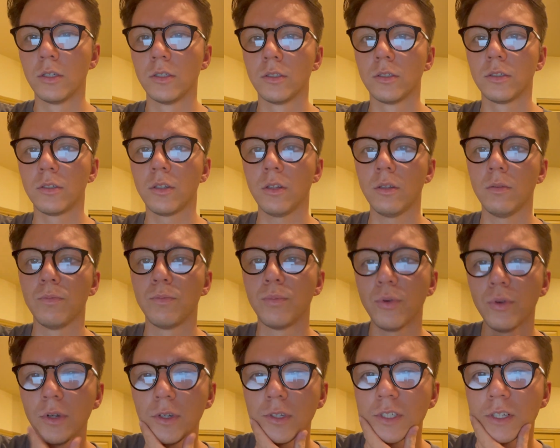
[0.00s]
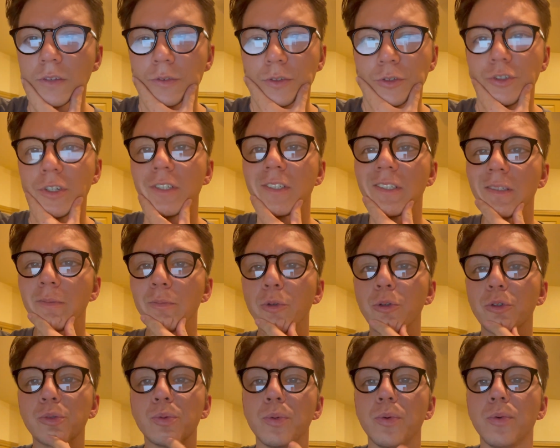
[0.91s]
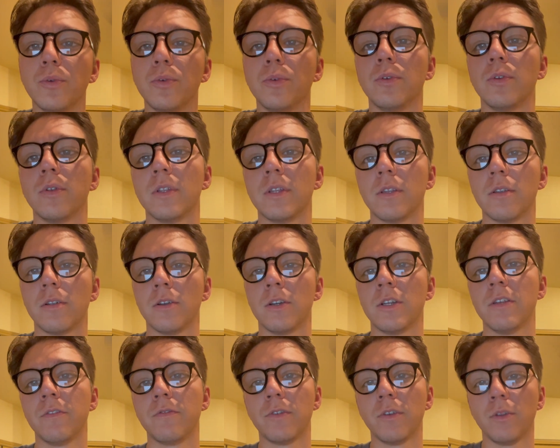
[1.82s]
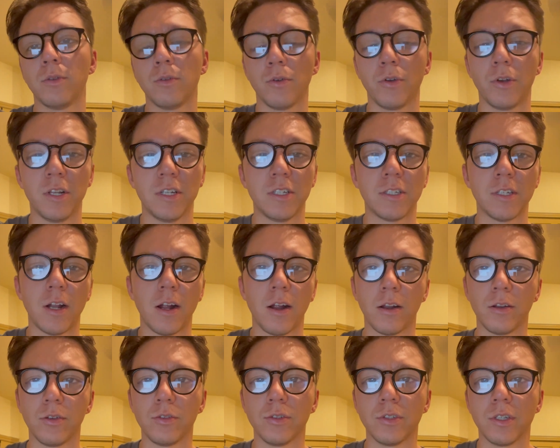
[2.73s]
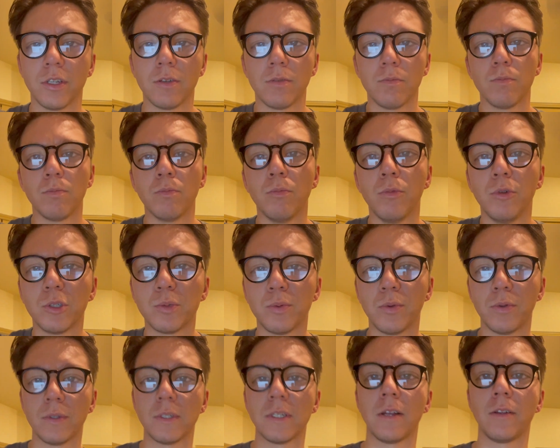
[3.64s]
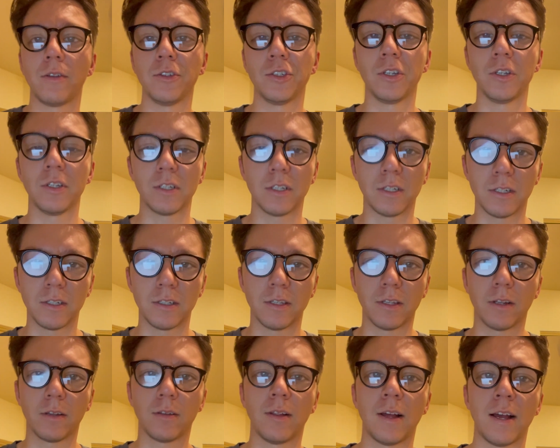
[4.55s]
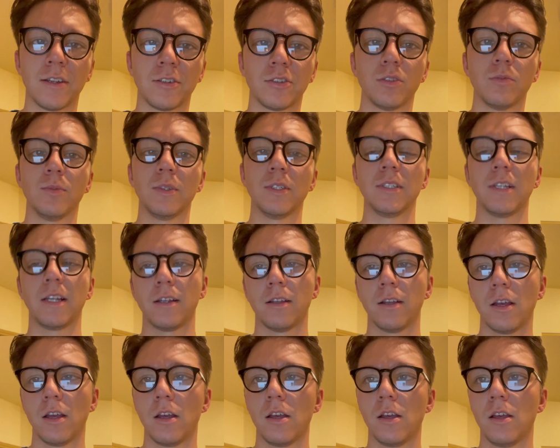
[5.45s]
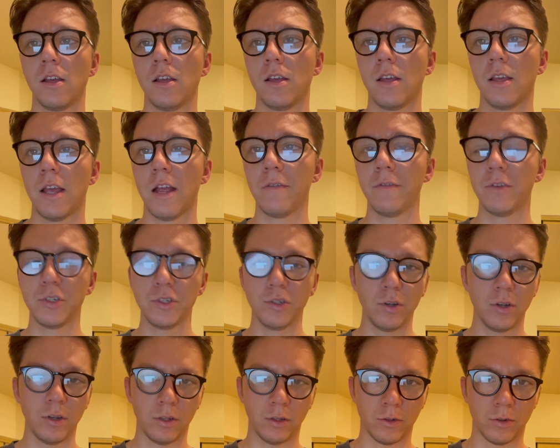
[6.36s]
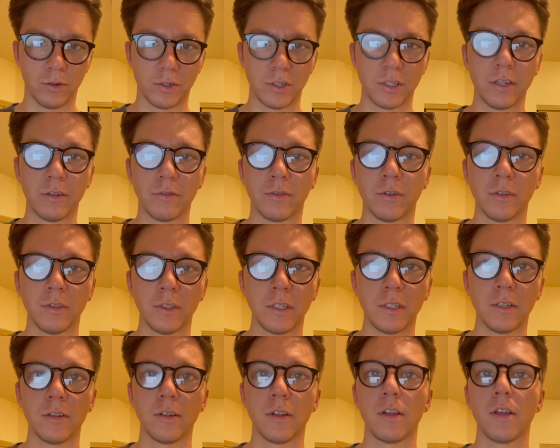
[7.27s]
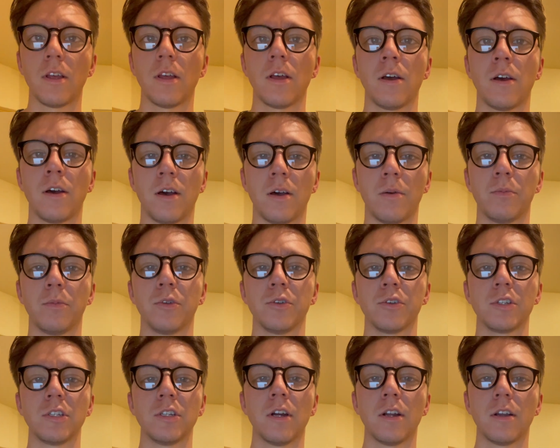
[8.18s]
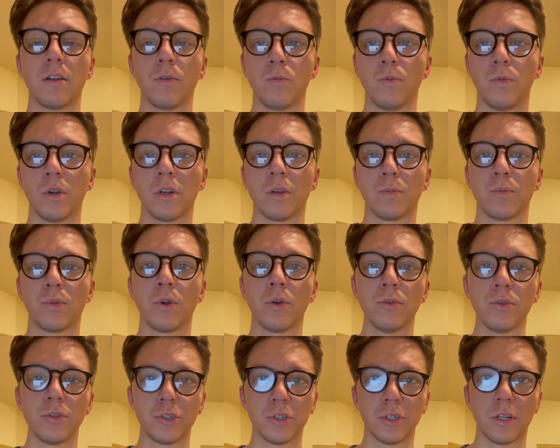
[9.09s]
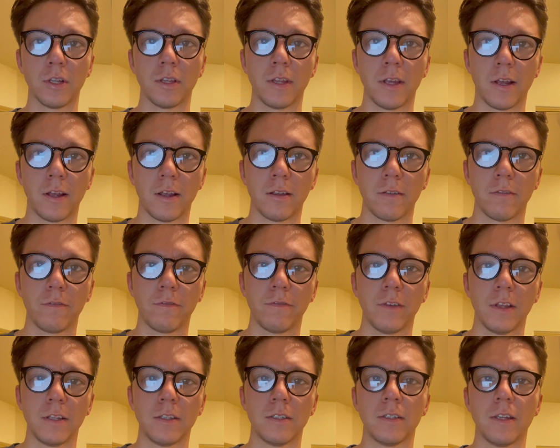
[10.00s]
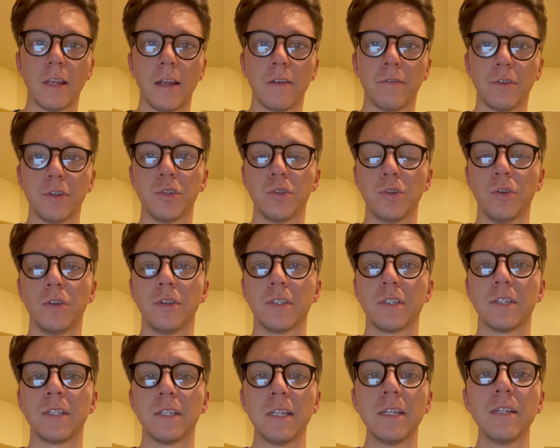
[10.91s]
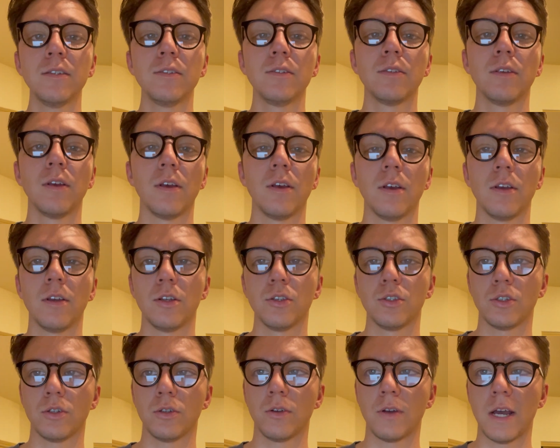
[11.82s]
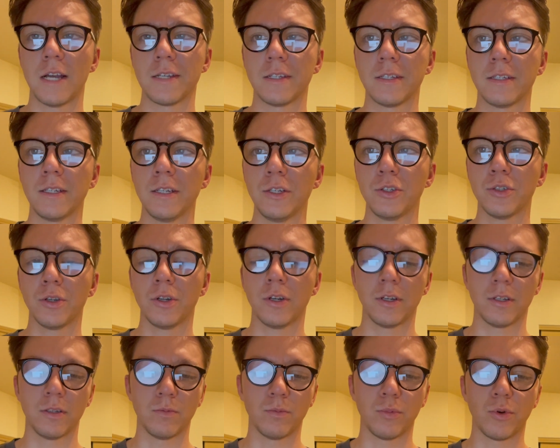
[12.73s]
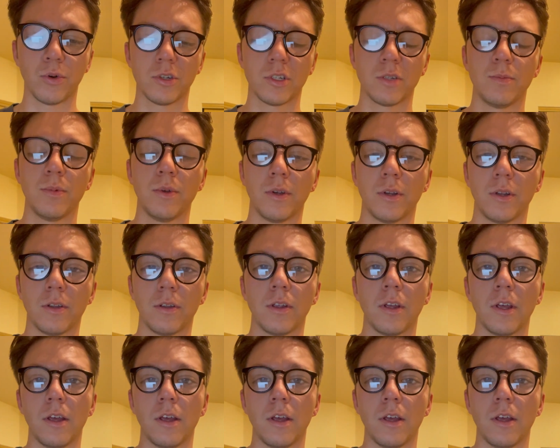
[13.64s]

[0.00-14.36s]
So the importance of addressing multiple or different learning styles and multiple intelligences in the classroom is that every student learns differently. There's not one approach that fits every student's needs. So as a teacher, it is important to be able to